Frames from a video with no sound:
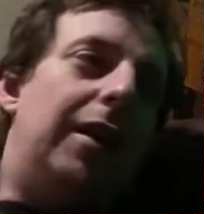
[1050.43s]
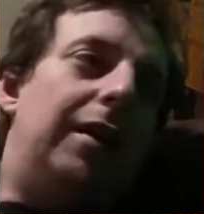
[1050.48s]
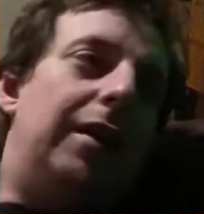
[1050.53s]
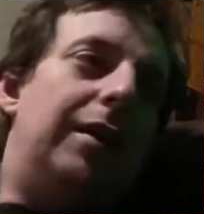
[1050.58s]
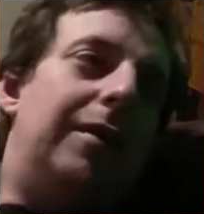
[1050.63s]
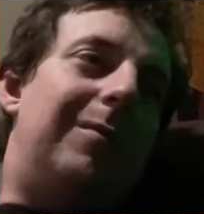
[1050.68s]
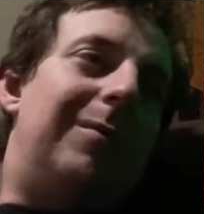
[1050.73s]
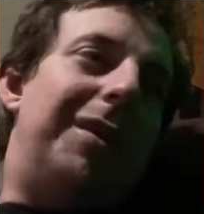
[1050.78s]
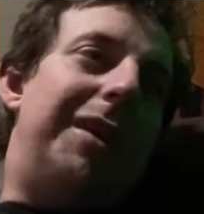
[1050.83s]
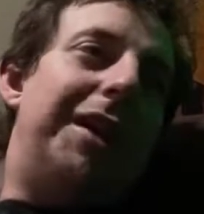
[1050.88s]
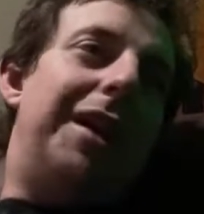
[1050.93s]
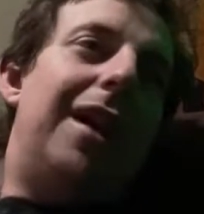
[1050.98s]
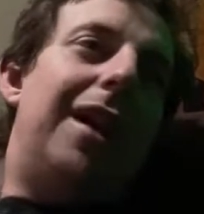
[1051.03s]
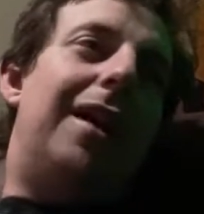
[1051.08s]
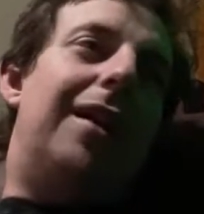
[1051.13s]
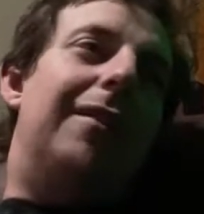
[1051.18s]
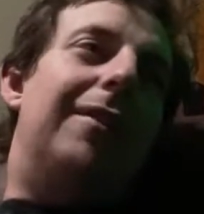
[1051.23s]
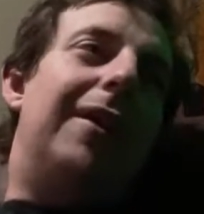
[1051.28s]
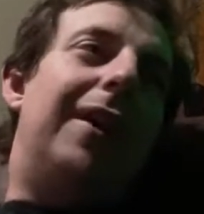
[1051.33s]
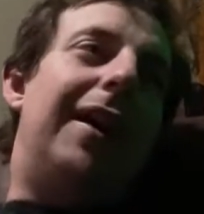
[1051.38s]
But
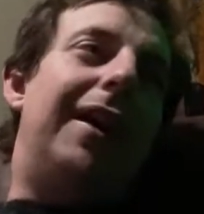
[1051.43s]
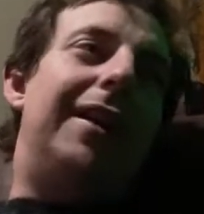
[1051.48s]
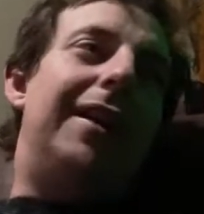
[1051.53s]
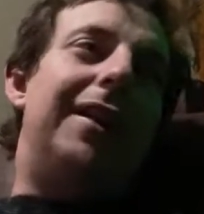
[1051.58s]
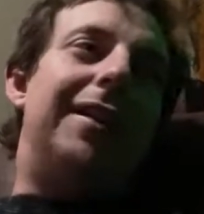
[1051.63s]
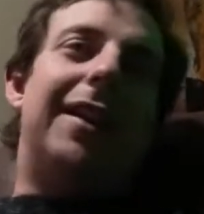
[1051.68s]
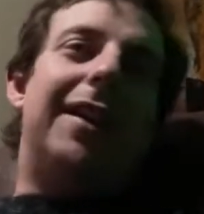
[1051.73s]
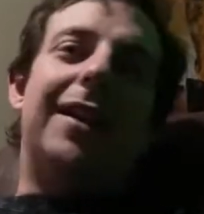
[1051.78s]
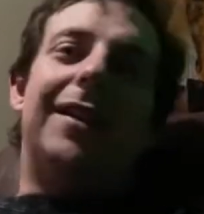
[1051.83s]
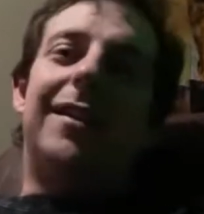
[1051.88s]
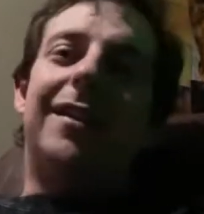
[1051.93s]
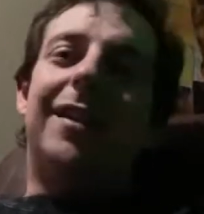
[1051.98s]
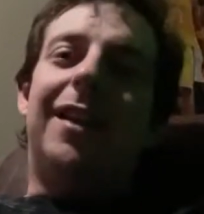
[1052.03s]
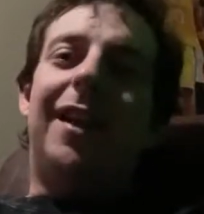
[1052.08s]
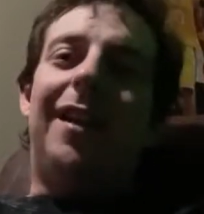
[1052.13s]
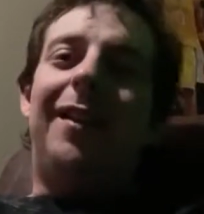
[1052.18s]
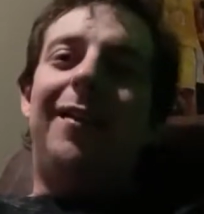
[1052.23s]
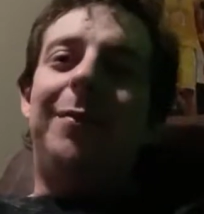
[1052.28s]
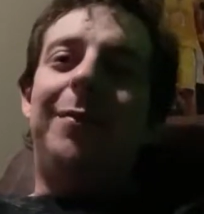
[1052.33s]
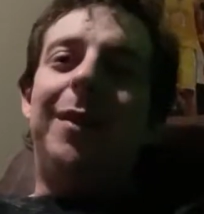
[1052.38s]
yeah, of hiding that
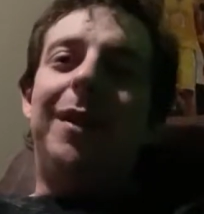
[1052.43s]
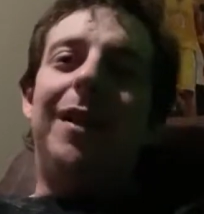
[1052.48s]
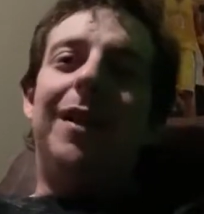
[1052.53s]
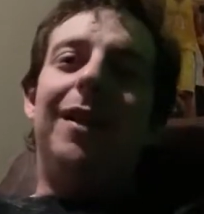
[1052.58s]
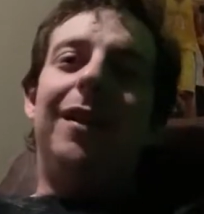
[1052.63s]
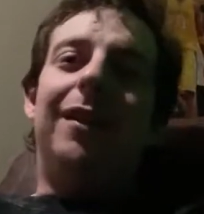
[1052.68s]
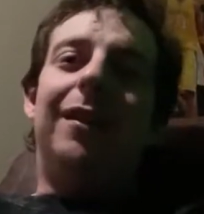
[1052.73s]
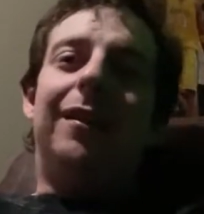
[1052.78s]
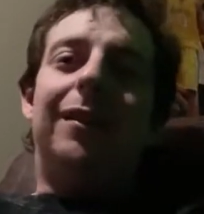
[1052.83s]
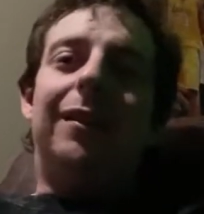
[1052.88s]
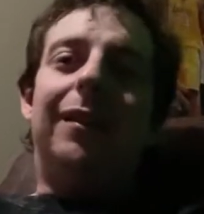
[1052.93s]
side of me,